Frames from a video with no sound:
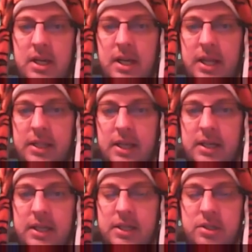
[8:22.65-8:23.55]
and
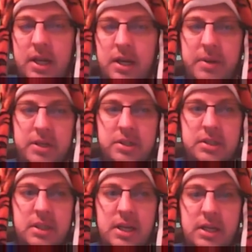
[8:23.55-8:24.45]
then each animation
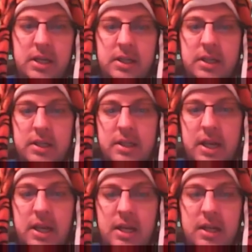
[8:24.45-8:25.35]
state can
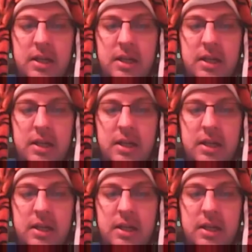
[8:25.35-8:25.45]
contain